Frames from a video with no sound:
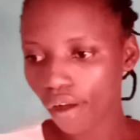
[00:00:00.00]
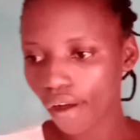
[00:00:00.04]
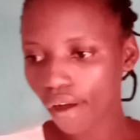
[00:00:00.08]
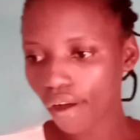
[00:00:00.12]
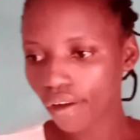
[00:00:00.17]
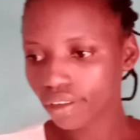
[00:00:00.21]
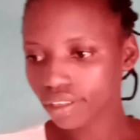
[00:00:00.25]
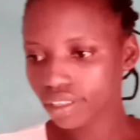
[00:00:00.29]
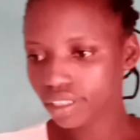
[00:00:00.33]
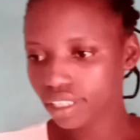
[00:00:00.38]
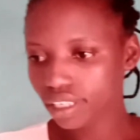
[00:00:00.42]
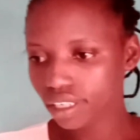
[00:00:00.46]

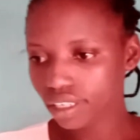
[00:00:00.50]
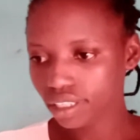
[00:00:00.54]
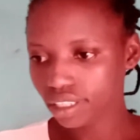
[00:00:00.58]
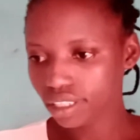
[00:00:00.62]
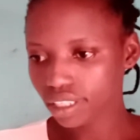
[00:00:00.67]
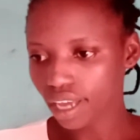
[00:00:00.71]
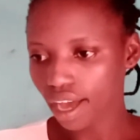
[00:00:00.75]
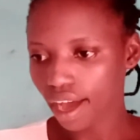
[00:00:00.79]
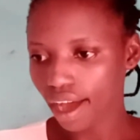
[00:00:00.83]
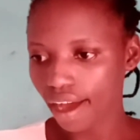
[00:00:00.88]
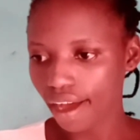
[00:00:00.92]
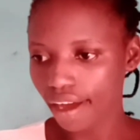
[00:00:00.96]
All
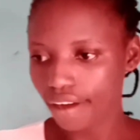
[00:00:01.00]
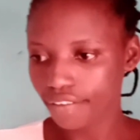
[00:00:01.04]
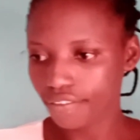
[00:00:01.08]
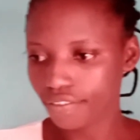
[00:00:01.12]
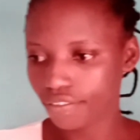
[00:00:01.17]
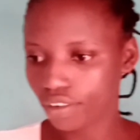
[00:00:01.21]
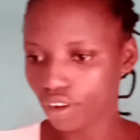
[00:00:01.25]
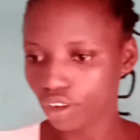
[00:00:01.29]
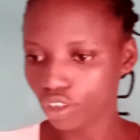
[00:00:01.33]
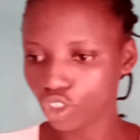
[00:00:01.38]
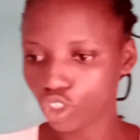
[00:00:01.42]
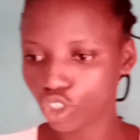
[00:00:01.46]
these
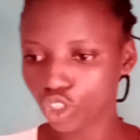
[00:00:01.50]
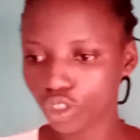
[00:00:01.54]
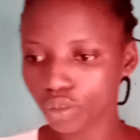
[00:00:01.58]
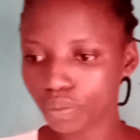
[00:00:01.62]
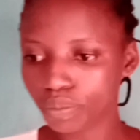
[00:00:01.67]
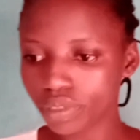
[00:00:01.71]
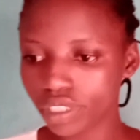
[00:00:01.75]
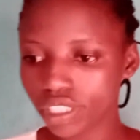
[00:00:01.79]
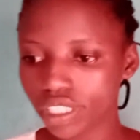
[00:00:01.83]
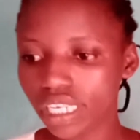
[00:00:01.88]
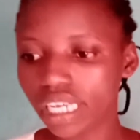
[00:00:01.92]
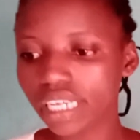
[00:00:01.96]
have
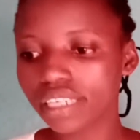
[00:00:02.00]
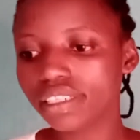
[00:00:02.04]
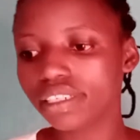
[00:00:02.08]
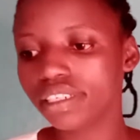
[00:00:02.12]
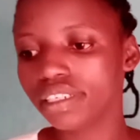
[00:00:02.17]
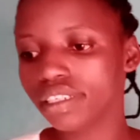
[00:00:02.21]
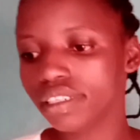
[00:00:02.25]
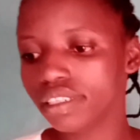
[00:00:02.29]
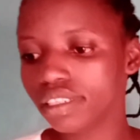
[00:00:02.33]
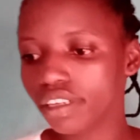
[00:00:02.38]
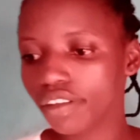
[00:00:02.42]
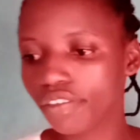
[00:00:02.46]
contributed
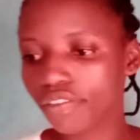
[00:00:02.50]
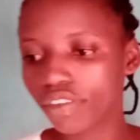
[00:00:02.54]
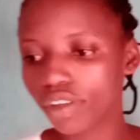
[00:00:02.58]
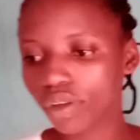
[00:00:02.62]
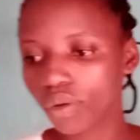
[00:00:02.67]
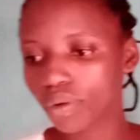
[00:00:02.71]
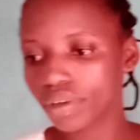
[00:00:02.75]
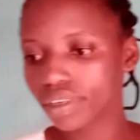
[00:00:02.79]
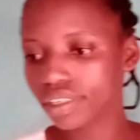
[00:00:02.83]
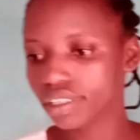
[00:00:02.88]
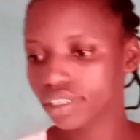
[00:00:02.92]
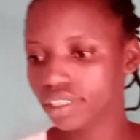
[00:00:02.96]
in the
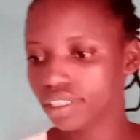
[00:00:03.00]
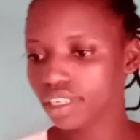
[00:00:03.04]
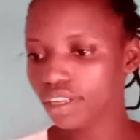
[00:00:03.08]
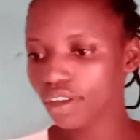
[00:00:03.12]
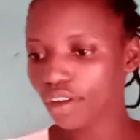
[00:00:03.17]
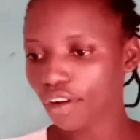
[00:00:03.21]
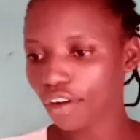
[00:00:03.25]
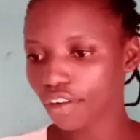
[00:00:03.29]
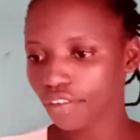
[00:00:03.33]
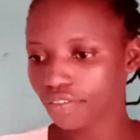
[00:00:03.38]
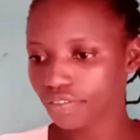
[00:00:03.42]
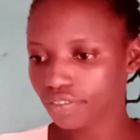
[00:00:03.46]

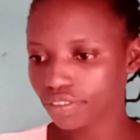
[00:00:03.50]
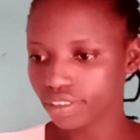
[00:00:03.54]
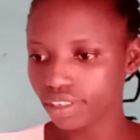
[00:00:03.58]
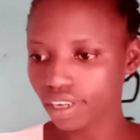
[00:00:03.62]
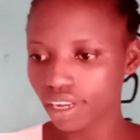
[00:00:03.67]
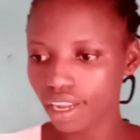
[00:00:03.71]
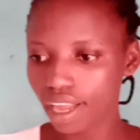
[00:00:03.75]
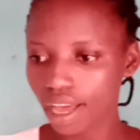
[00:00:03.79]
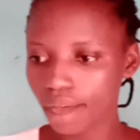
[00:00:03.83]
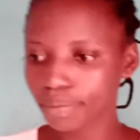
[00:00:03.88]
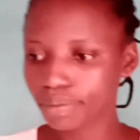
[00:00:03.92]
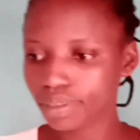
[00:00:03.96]
frequency of
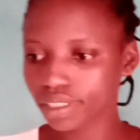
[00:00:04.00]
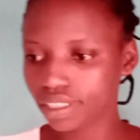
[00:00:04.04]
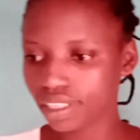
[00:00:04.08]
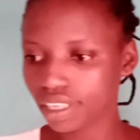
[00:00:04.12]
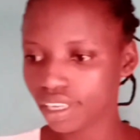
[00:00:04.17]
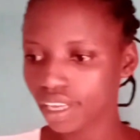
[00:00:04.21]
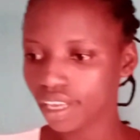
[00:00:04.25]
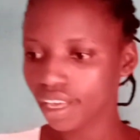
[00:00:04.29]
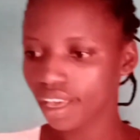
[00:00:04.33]
relapse